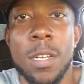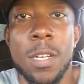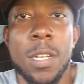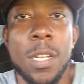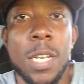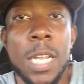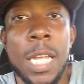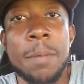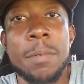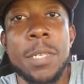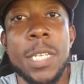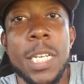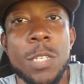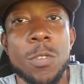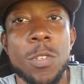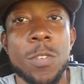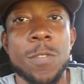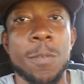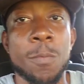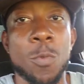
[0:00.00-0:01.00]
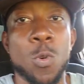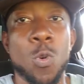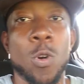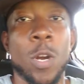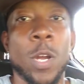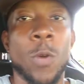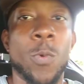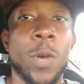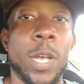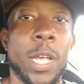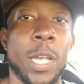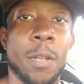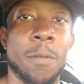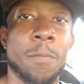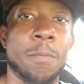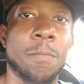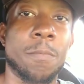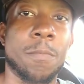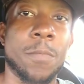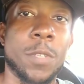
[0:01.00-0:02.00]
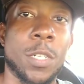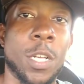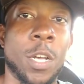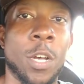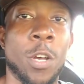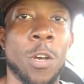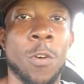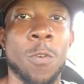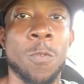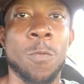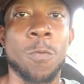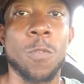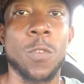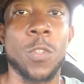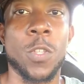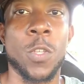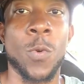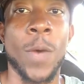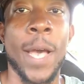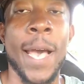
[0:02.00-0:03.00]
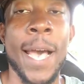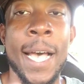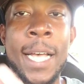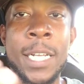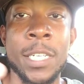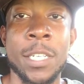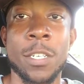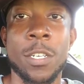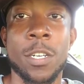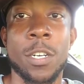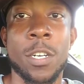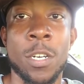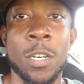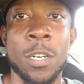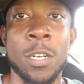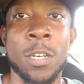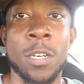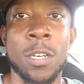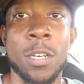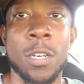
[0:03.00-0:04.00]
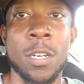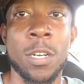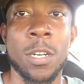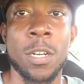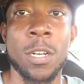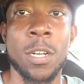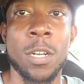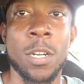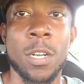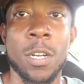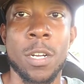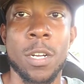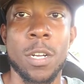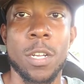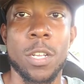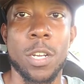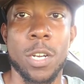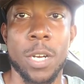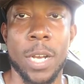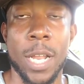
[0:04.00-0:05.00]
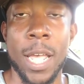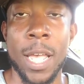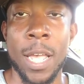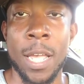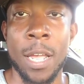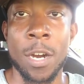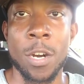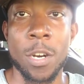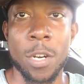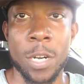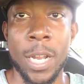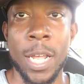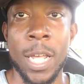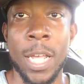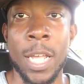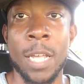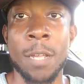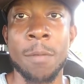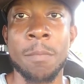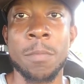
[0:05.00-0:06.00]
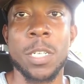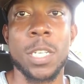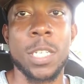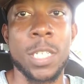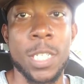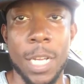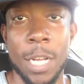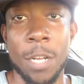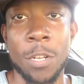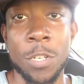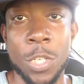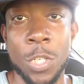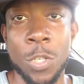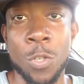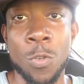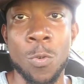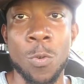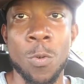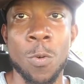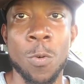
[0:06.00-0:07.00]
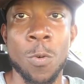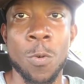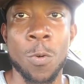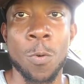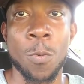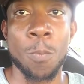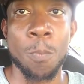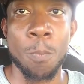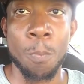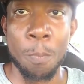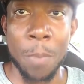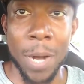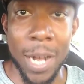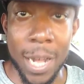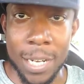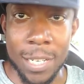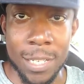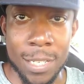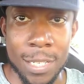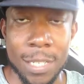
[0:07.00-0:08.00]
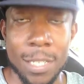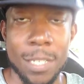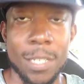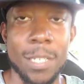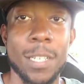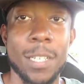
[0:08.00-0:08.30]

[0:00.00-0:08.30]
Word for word: Name test was from Corey Wayne. So you ask her your name, her name, she tells you. But